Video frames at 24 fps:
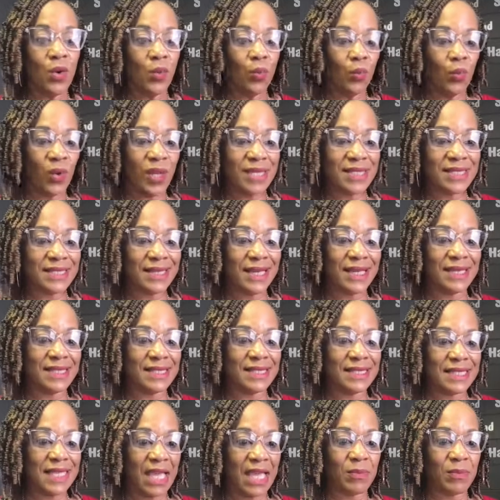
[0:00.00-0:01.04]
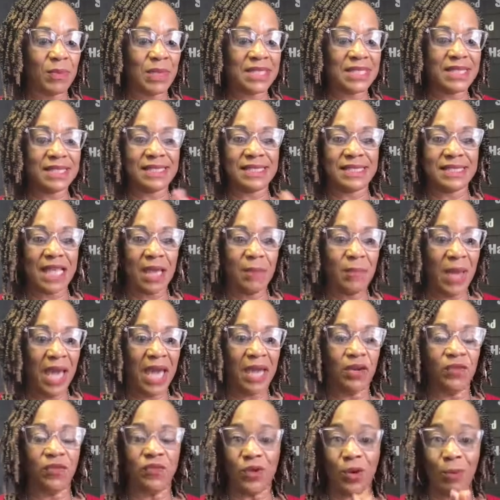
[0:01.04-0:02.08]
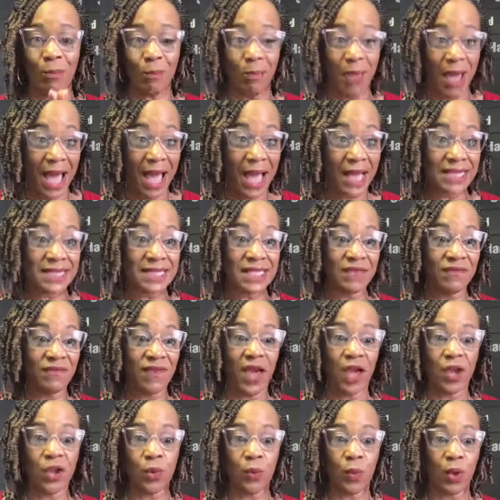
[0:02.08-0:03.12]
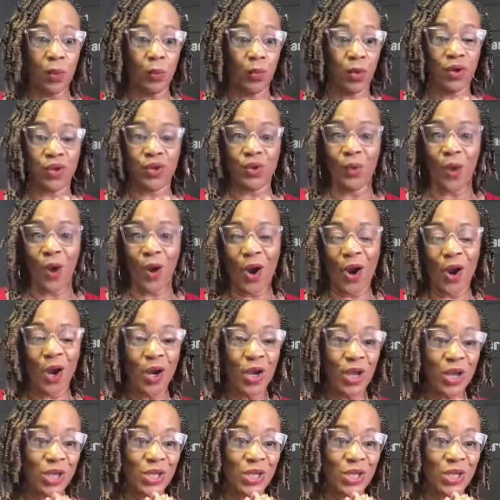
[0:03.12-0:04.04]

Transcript: Wednesday segment to step out of your box, evaluate where you are.